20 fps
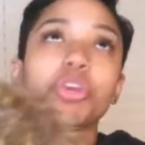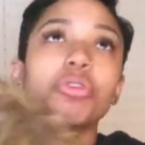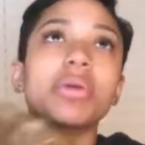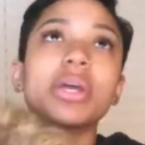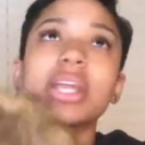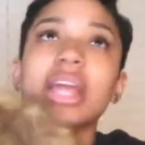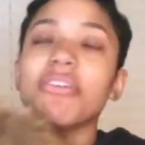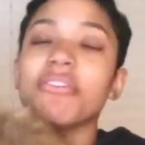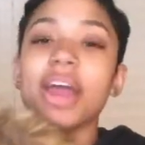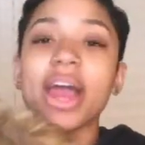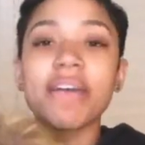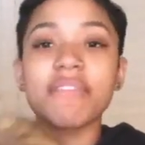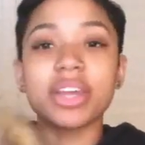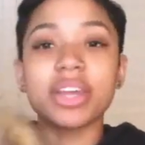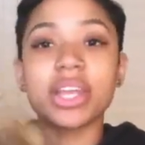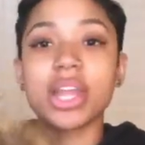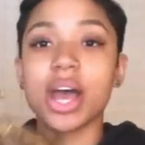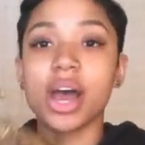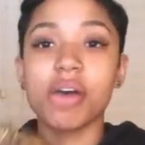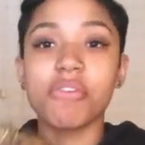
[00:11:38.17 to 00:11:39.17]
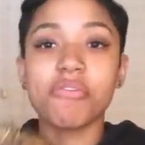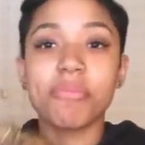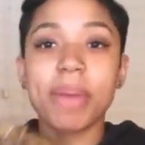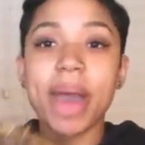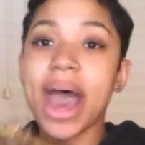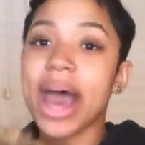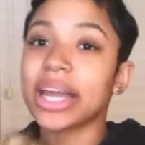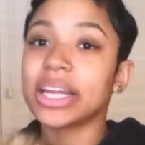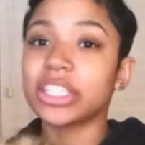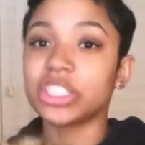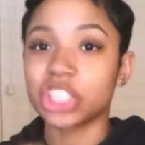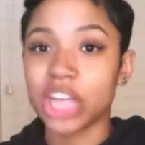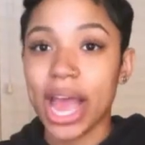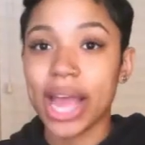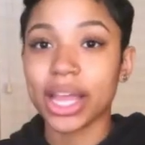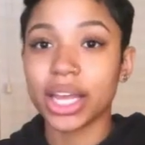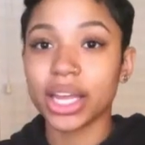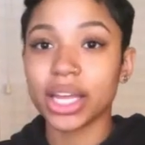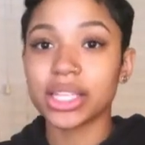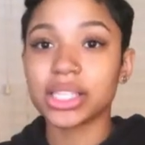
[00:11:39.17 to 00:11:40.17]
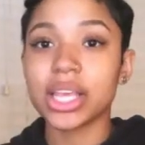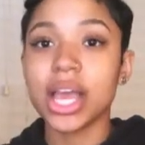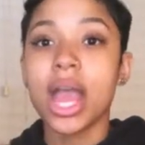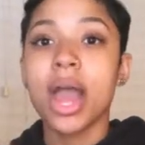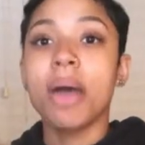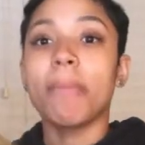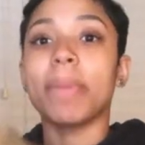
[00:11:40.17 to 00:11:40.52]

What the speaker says: enough padded jackets.